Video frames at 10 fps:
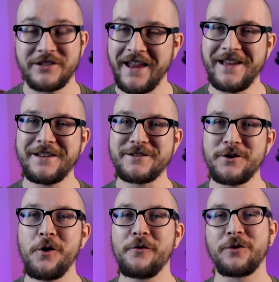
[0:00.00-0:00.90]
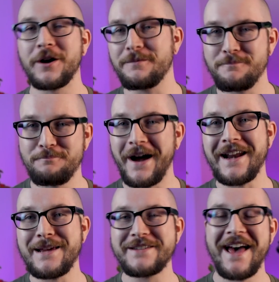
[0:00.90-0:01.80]
Today, let's go over it. My
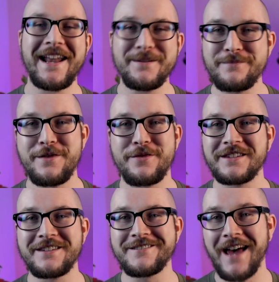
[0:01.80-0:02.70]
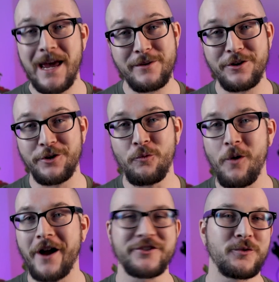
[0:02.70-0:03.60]
name's Adam, this is Diamond, you're
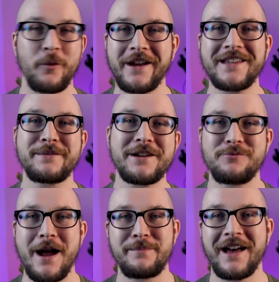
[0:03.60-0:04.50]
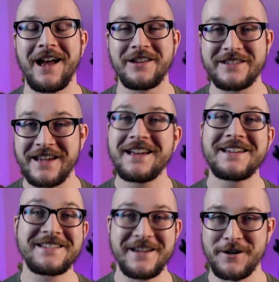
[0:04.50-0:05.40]
watching Wickens Wicked Reptiles.
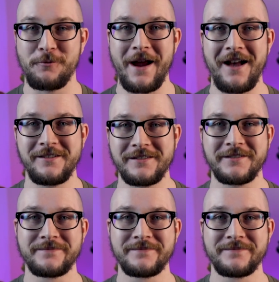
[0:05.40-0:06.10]
Stick around.